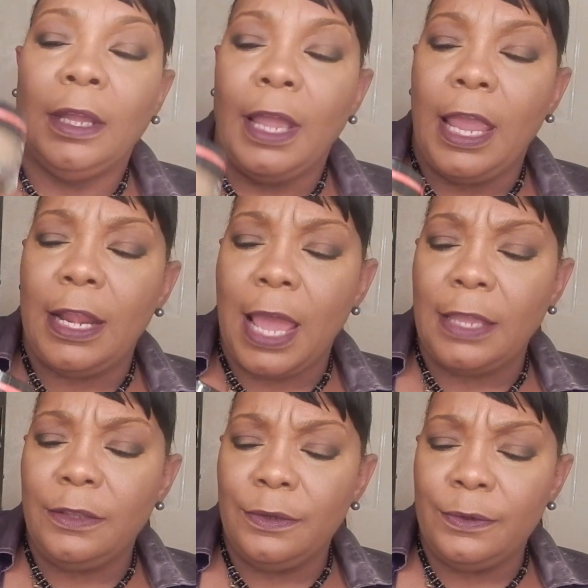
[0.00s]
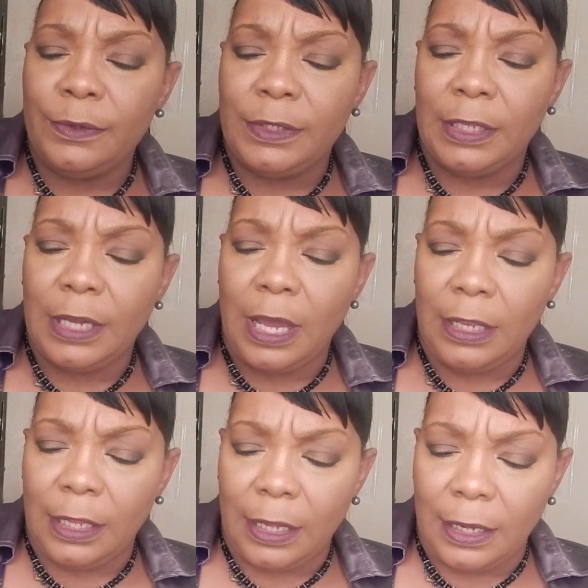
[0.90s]
and I used the
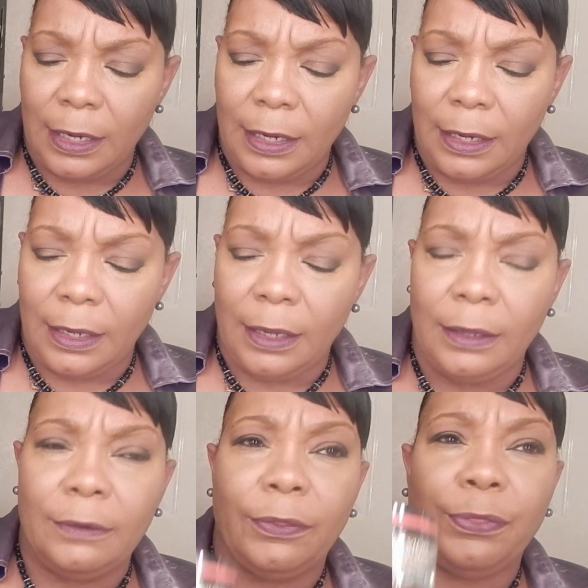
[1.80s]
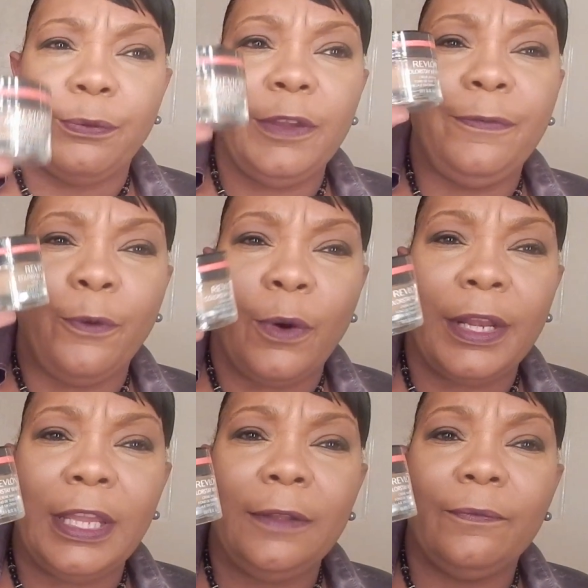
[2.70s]
color
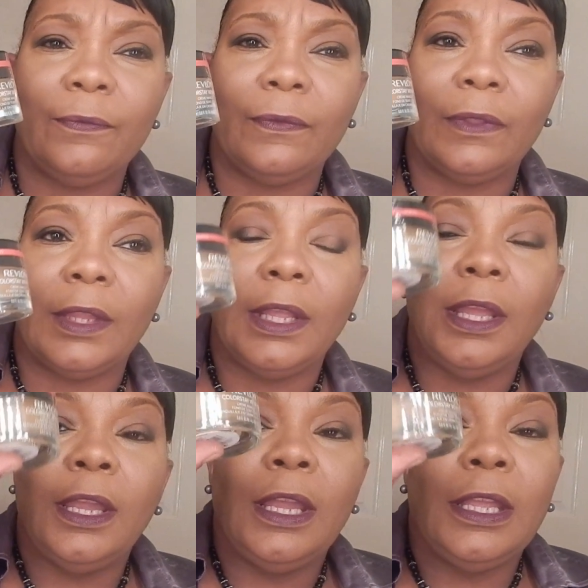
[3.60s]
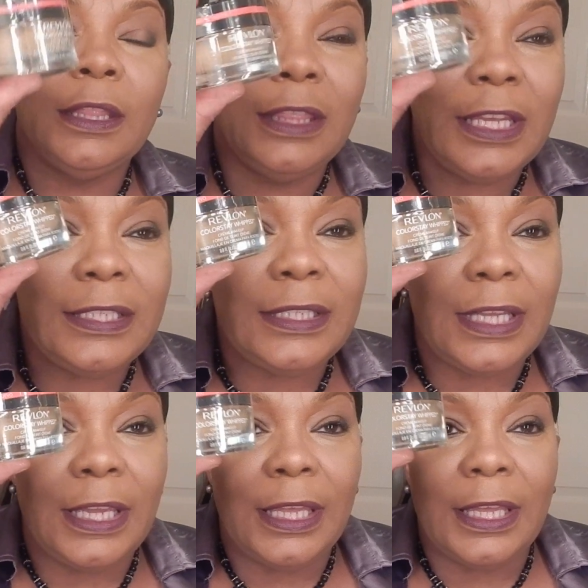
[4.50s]
340, this
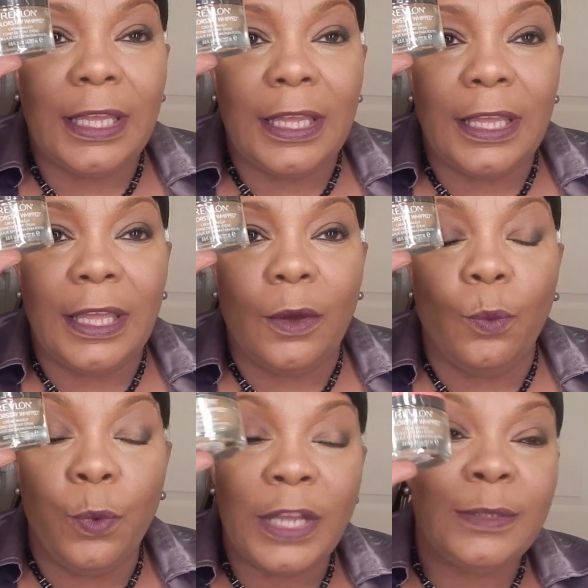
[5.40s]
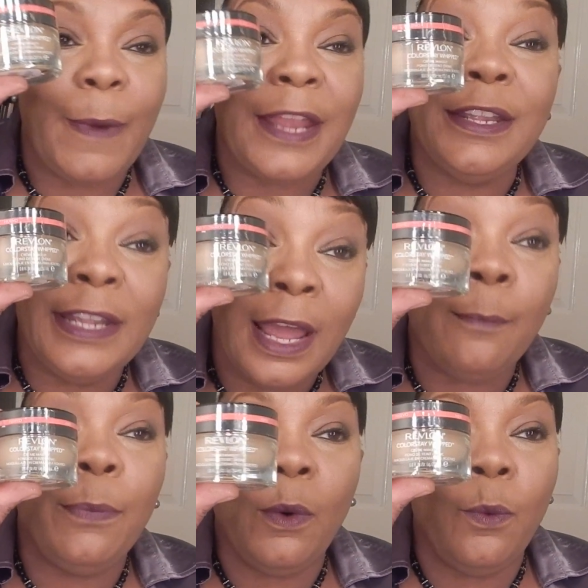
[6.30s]
was my
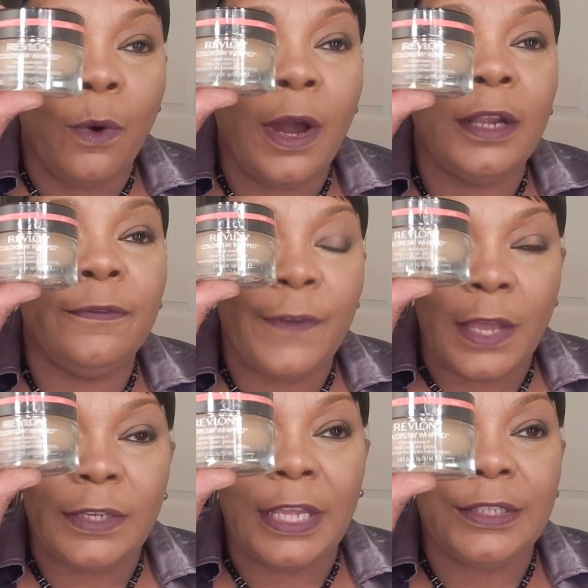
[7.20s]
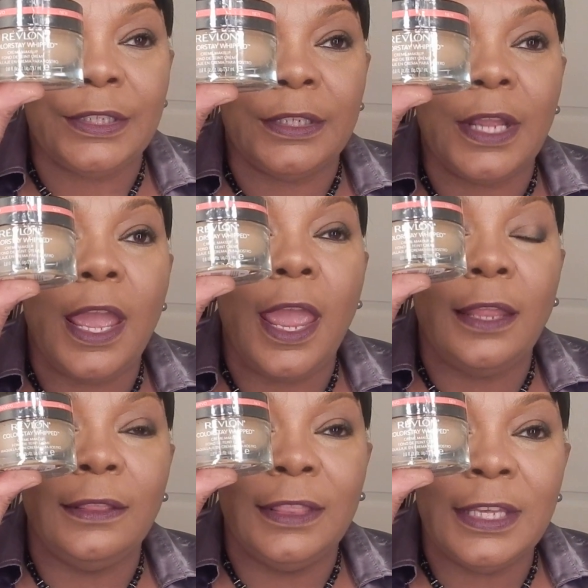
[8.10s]
#1 foundation.
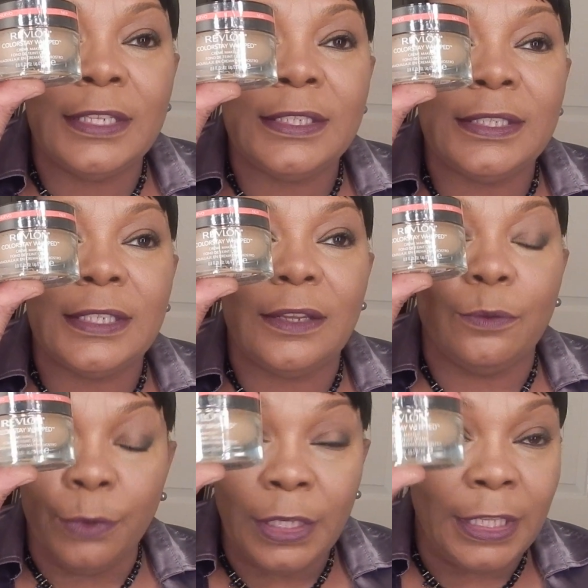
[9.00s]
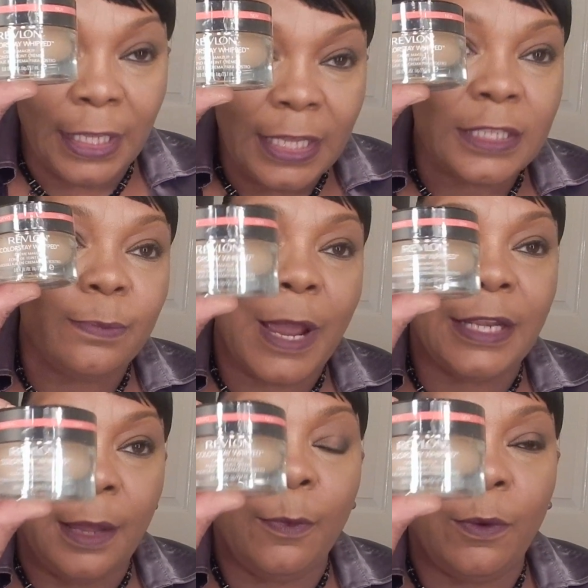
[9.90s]
And this really is my
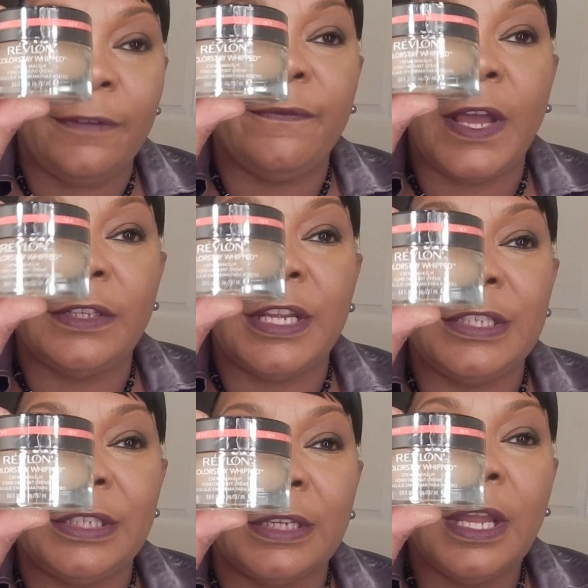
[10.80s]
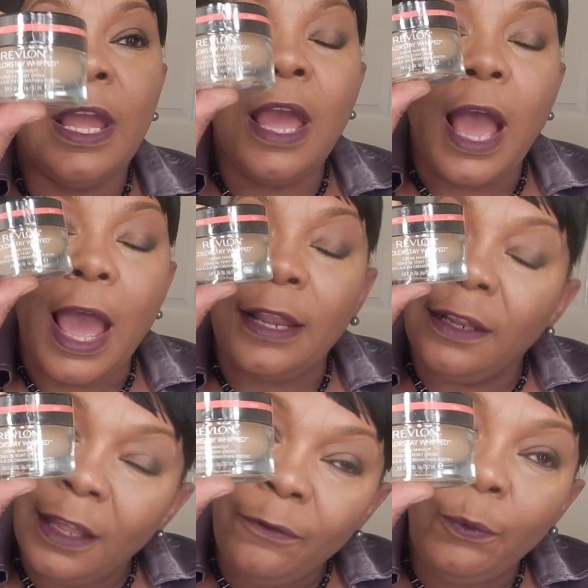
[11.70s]
#1 foundation. I
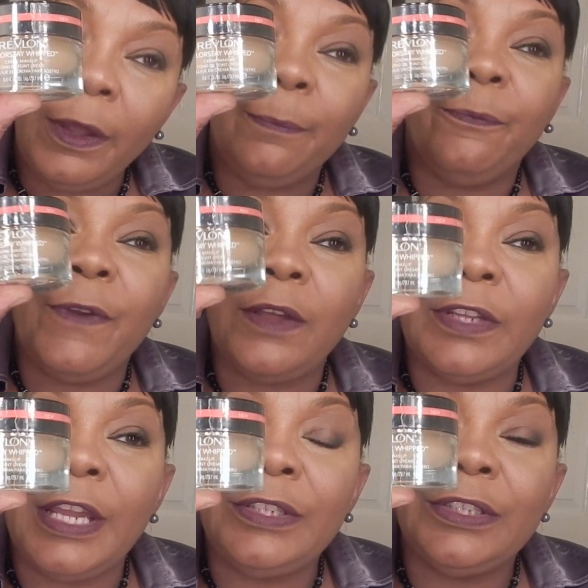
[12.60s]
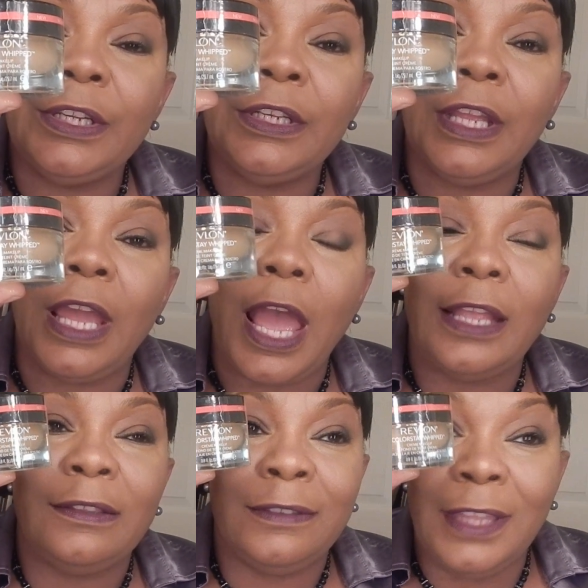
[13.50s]
love whip foundation.
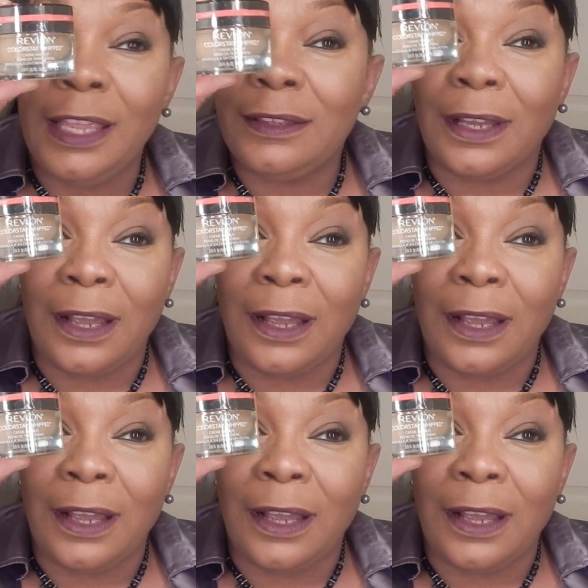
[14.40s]
I think the